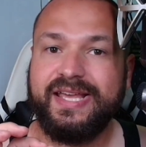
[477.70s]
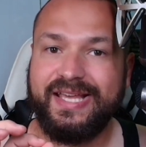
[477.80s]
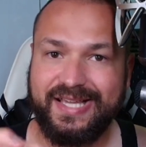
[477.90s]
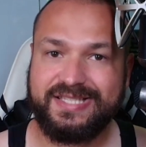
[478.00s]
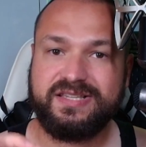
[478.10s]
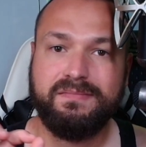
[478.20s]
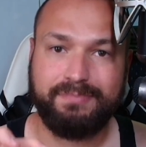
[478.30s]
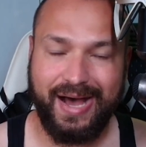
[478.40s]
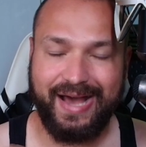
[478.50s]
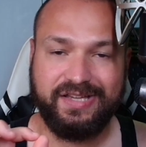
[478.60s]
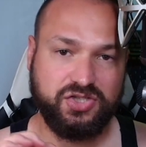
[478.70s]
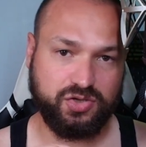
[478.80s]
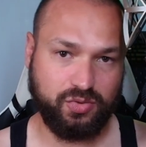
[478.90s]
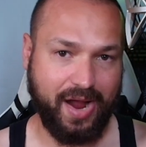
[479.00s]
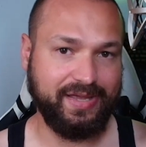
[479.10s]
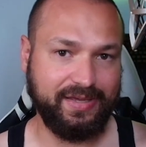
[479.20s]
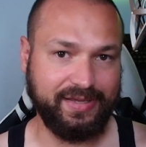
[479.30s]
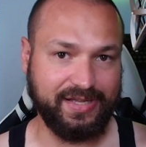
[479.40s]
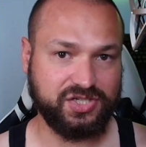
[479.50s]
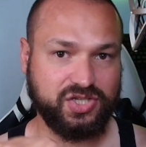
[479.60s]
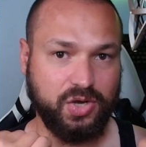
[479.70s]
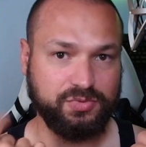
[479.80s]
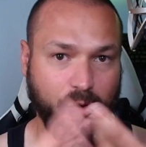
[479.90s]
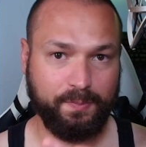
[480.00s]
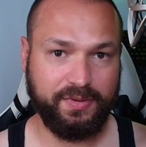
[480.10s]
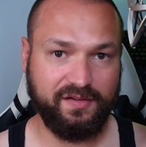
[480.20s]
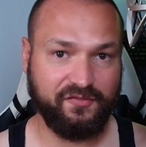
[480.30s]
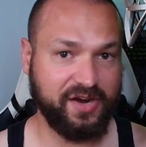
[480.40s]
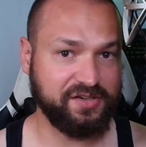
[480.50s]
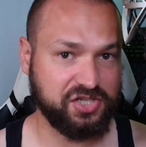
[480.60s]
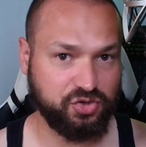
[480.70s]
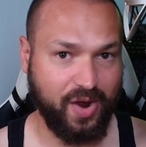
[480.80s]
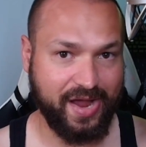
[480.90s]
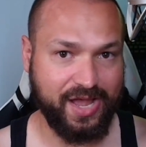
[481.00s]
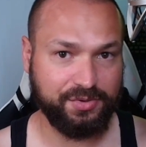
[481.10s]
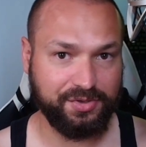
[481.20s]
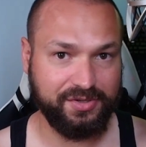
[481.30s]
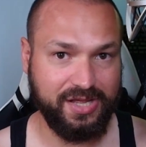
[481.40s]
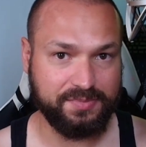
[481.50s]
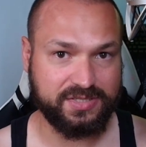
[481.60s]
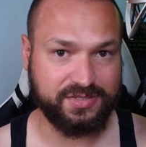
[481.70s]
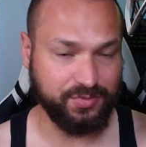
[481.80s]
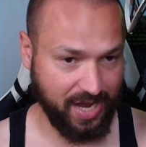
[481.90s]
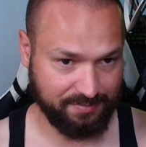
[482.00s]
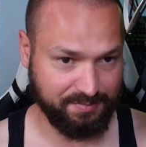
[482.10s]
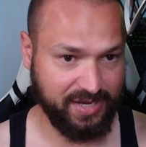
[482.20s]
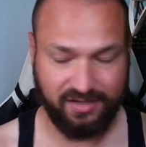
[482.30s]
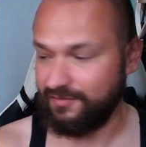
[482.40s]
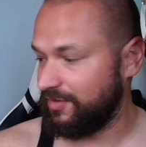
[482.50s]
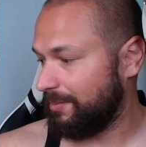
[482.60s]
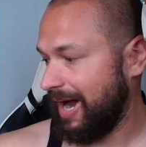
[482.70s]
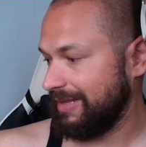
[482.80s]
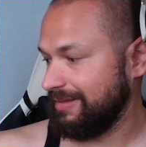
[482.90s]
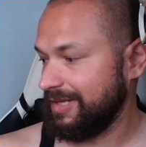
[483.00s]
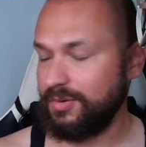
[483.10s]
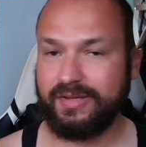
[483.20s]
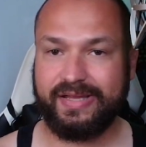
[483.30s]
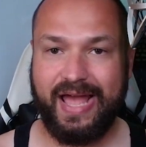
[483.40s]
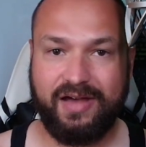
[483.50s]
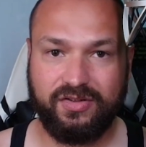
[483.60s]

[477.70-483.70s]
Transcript: is by trying it. So don't be afraid to try out your nibs. You got many of them. I literally have a